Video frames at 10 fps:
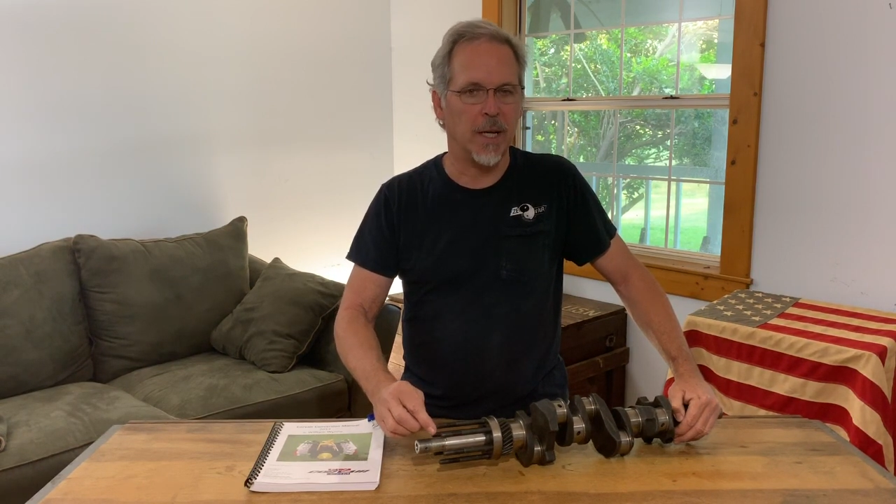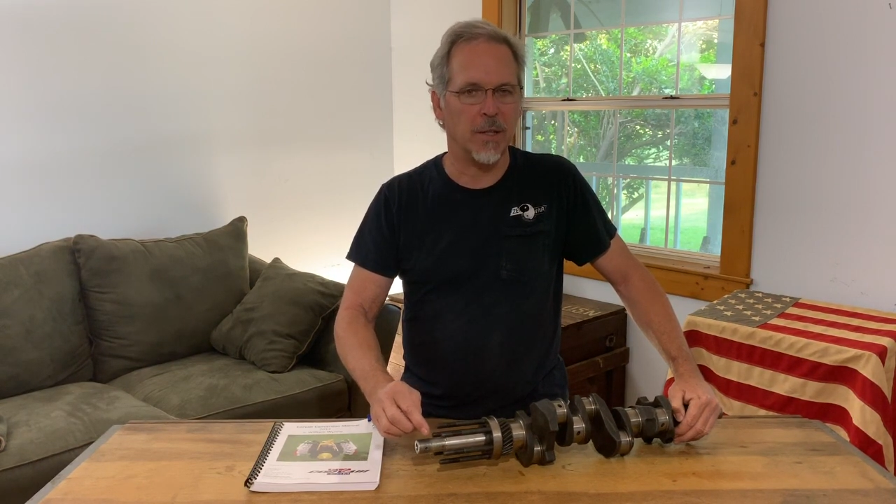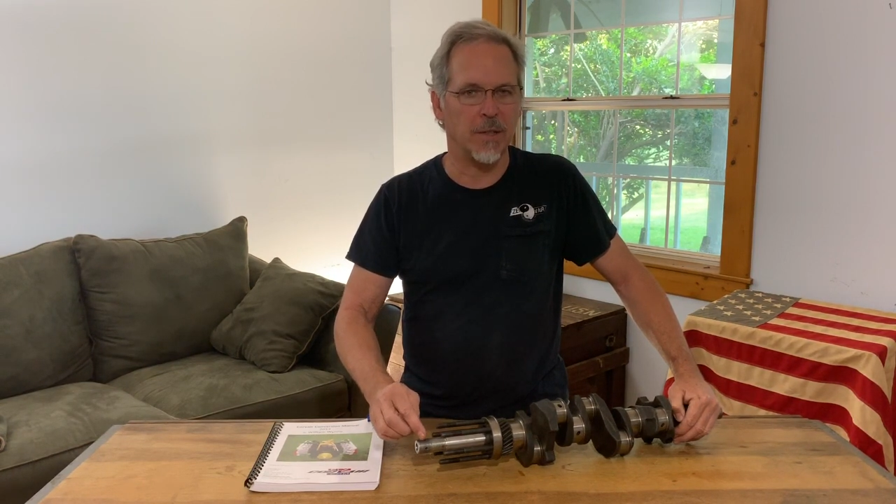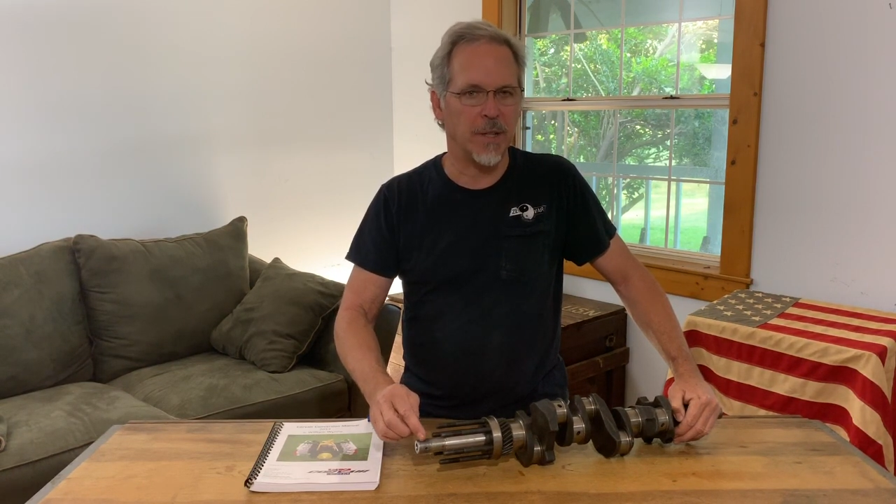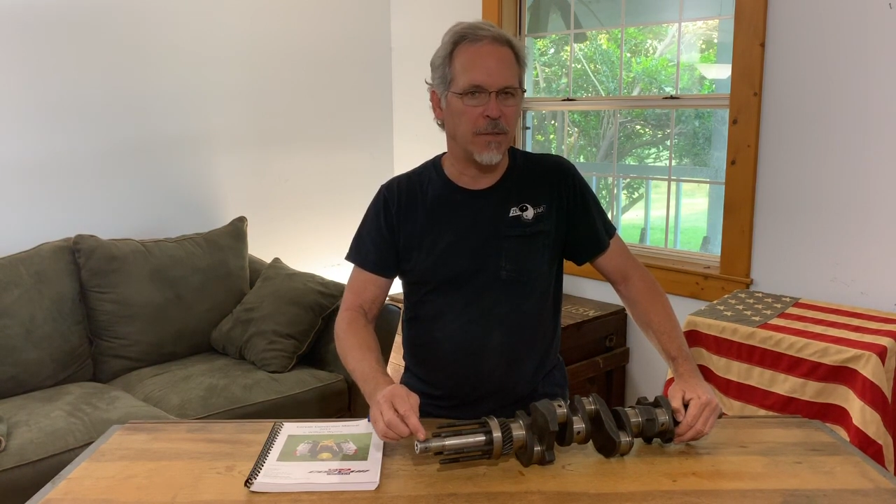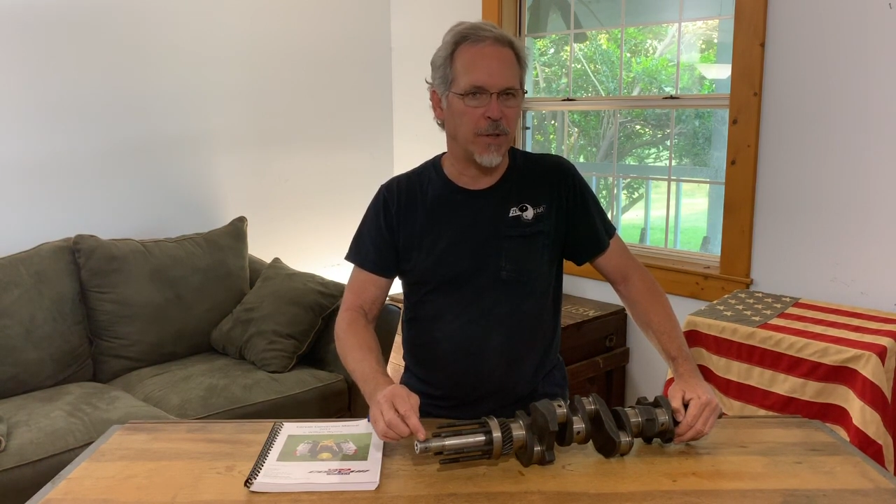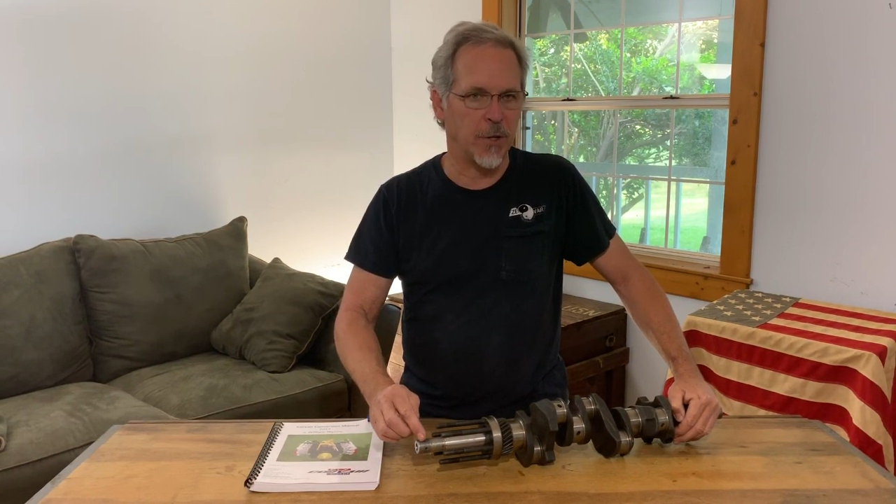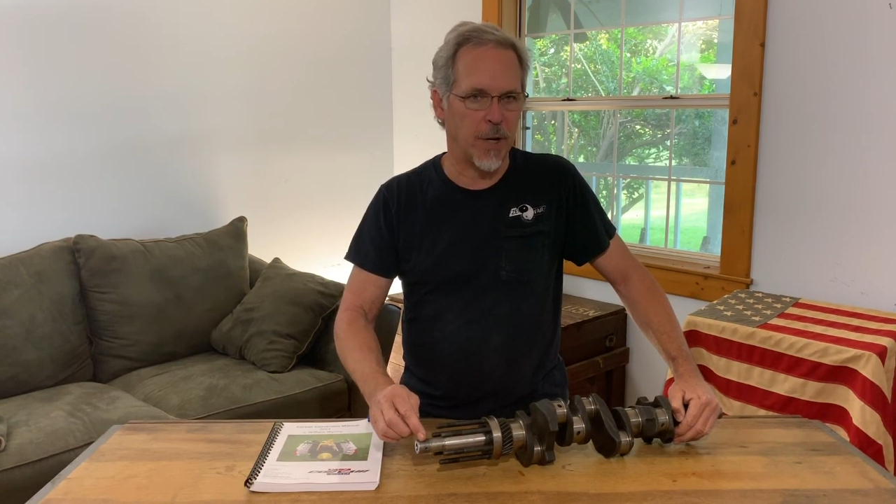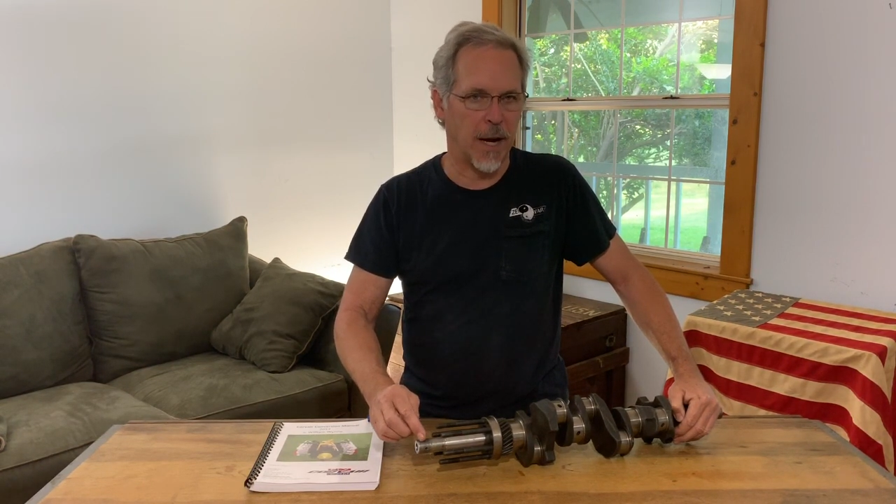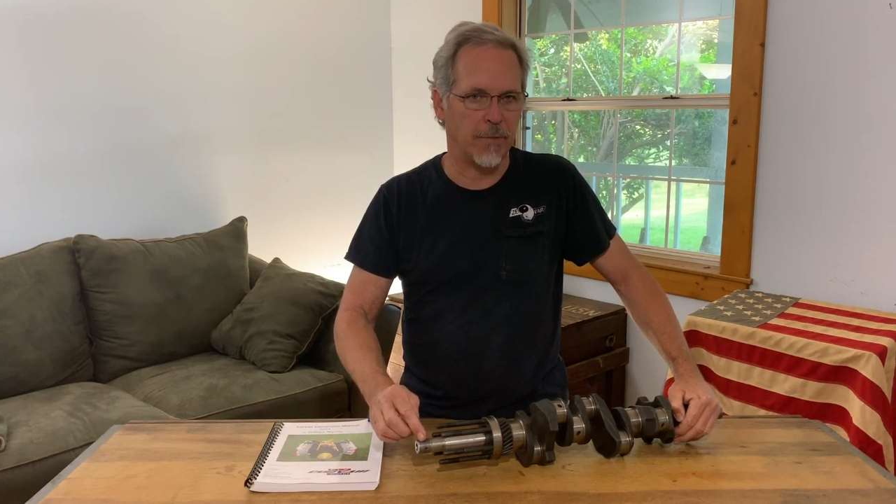and the safety
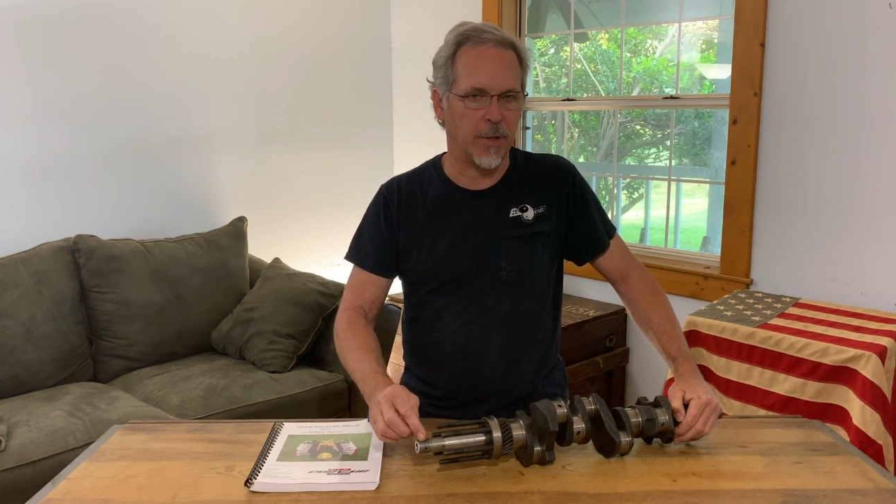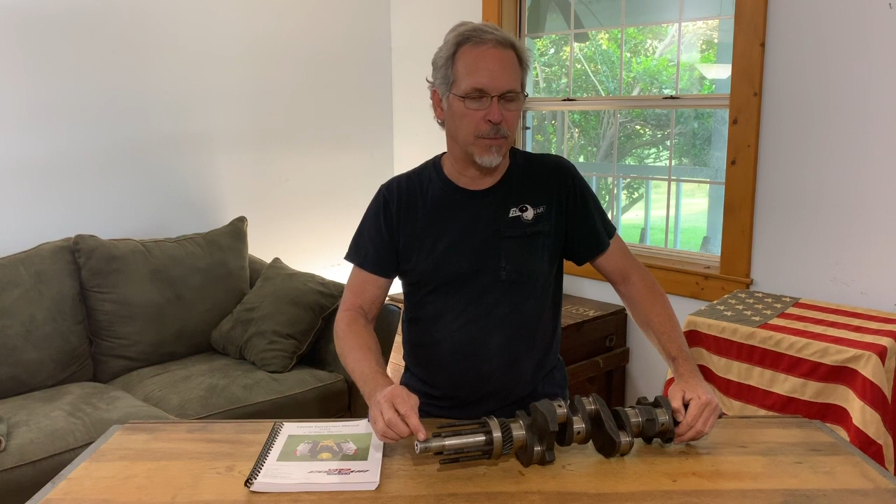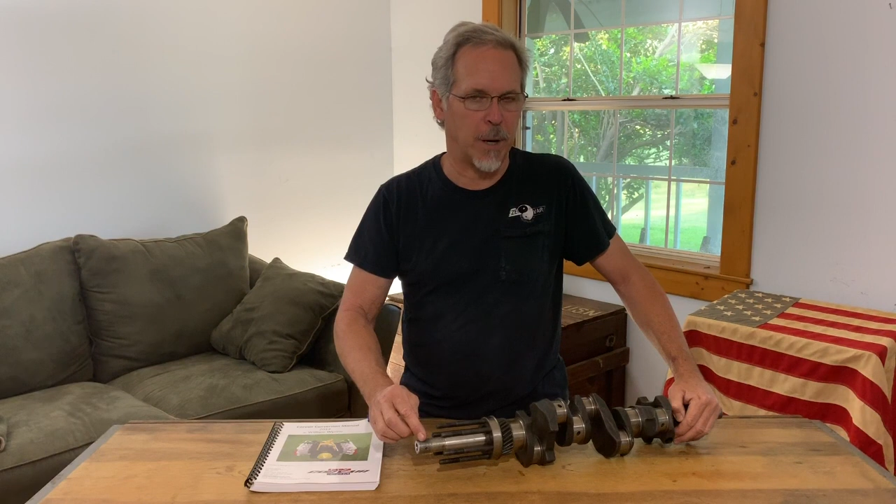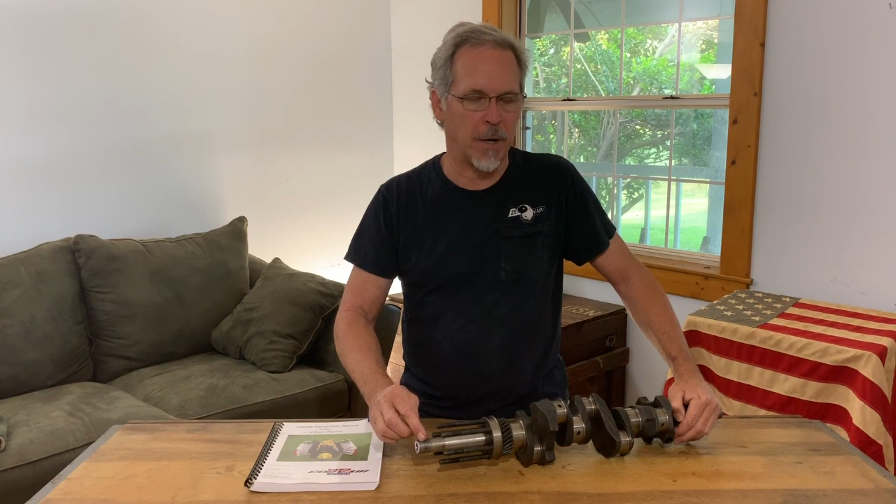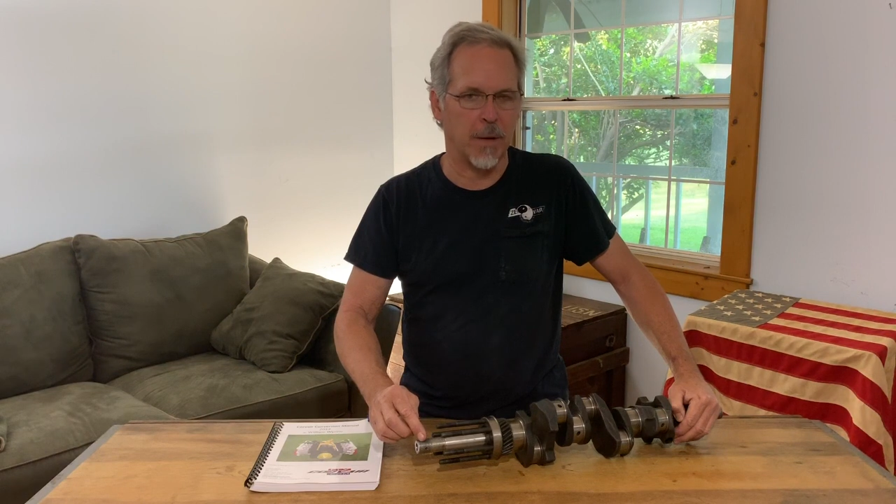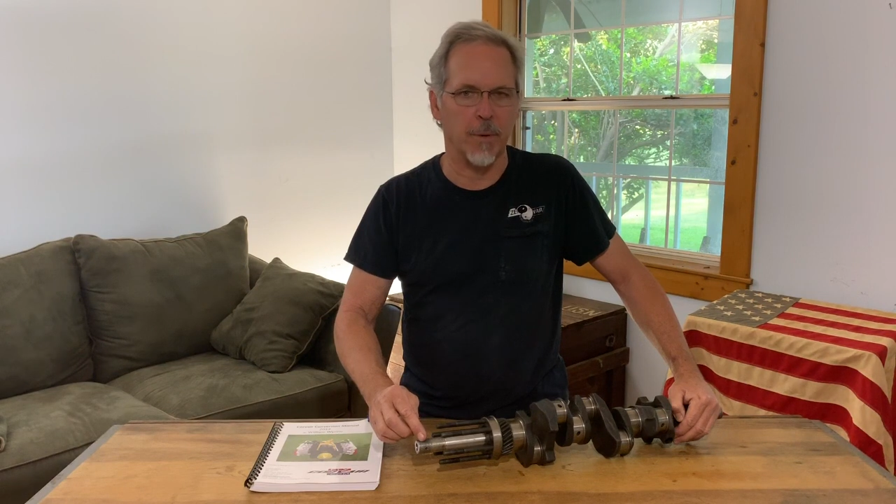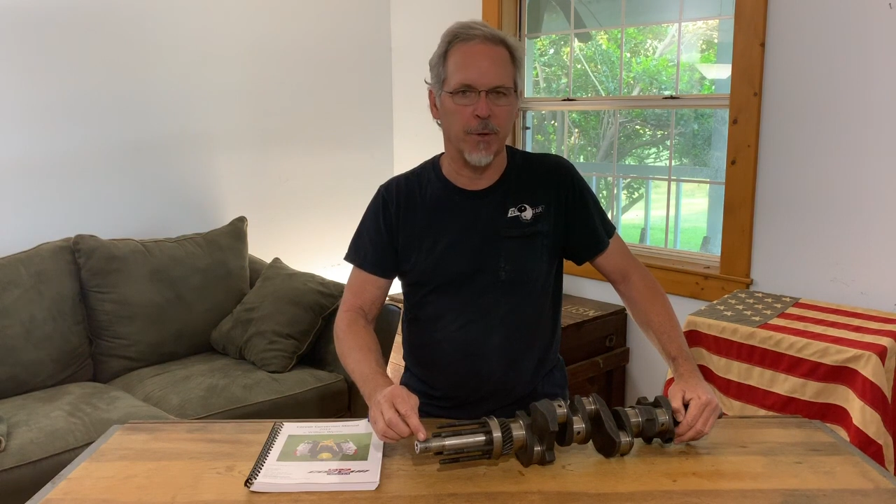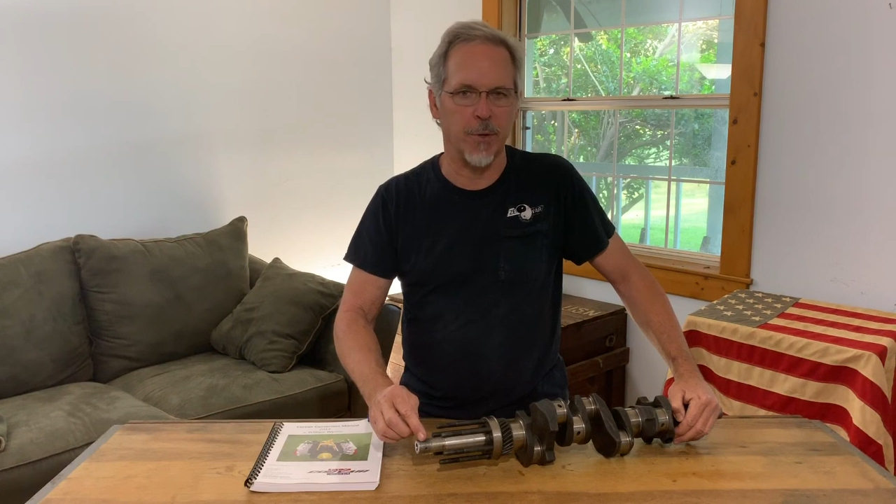shaft is part number